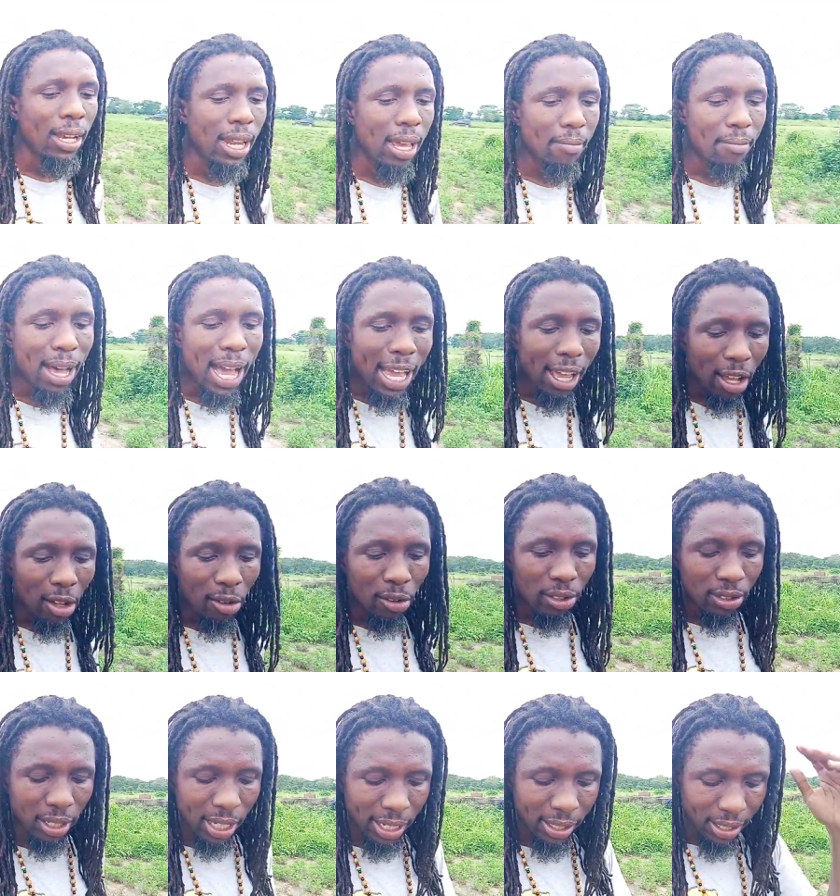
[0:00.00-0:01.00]
they buy
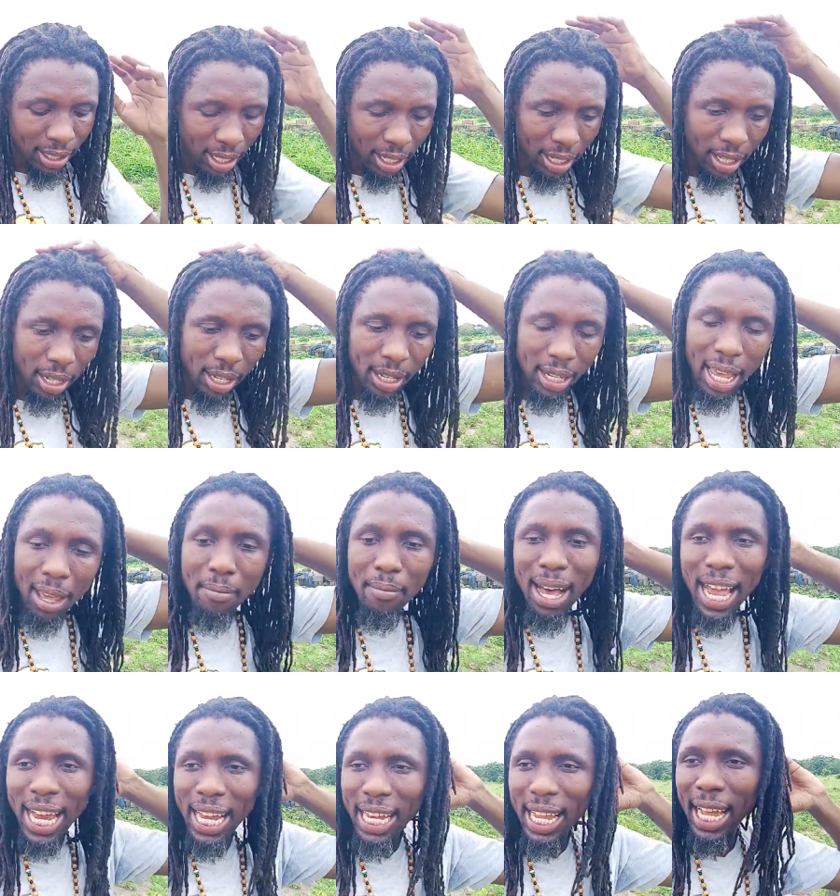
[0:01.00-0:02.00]
houses, they buy